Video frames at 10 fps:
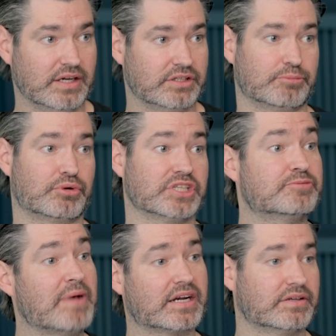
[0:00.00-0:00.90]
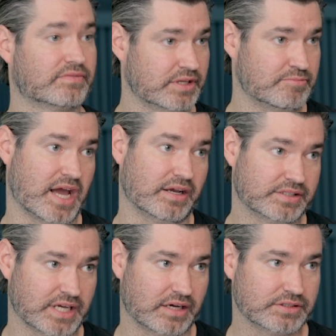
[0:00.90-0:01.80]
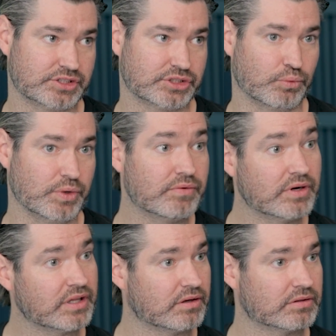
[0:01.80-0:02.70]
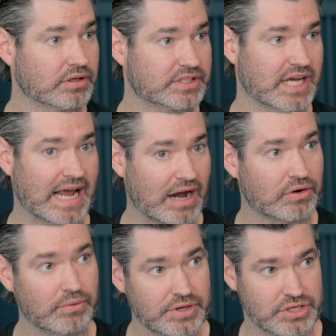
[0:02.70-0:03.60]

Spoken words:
to prospectively bank cells. So we really looked at how can we